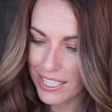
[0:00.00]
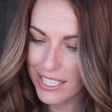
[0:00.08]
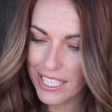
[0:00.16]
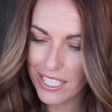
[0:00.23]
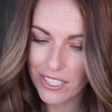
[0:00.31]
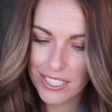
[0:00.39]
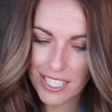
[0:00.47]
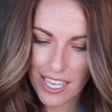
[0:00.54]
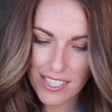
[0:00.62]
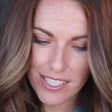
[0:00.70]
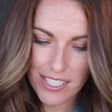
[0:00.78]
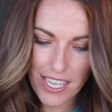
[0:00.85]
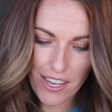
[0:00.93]
little
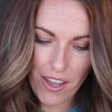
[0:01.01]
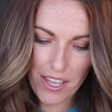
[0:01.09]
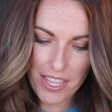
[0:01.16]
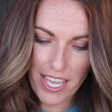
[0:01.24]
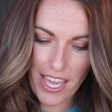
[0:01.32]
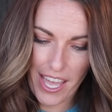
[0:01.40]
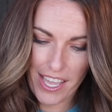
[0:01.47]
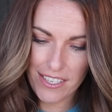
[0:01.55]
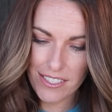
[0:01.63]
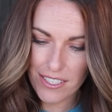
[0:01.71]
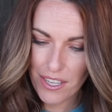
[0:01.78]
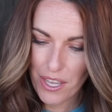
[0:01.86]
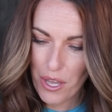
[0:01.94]
dusting on the
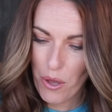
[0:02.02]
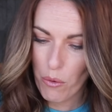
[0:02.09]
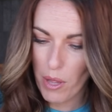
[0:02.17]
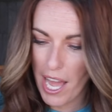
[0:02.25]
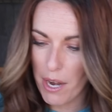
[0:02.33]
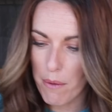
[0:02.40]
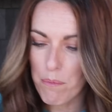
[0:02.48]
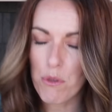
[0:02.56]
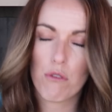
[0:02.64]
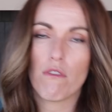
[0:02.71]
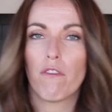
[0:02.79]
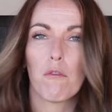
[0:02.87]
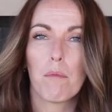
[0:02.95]
end will add a
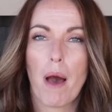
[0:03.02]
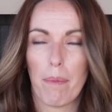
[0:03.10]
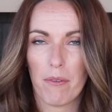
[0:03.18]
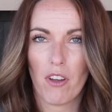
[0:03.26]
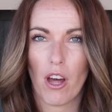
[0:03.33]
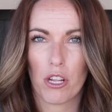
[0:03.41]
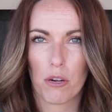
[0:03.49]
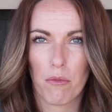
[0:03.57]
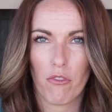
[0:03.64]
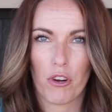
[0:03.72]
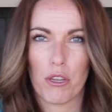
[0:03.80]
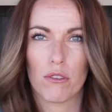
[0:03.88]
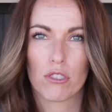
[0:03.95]
beautiful pop of color
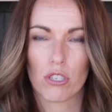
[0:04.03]
before you